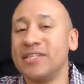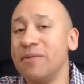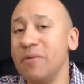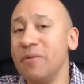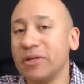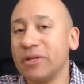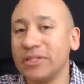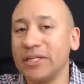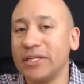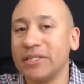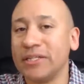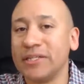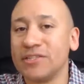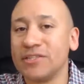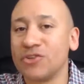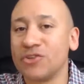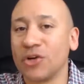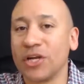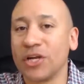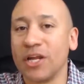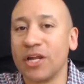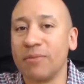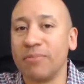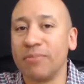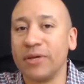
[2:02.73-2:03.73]
typically these are
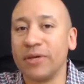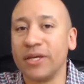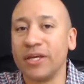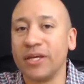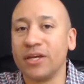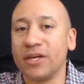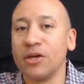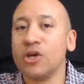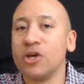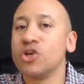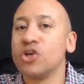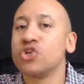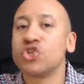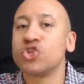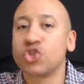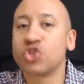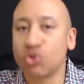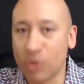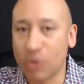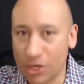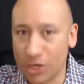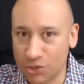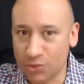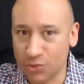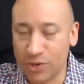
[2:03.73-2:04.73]
going to be
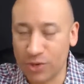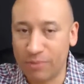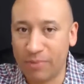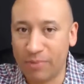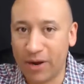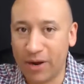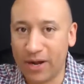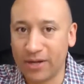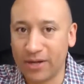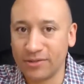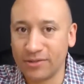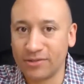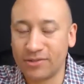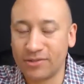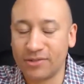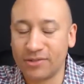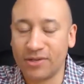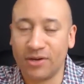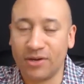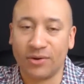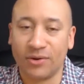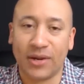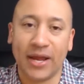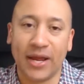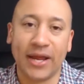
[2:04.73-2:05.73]
treasury bonds,
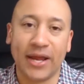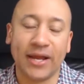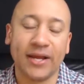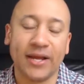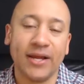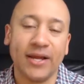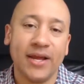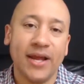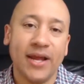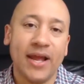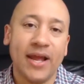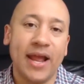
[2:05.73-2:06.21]
okay?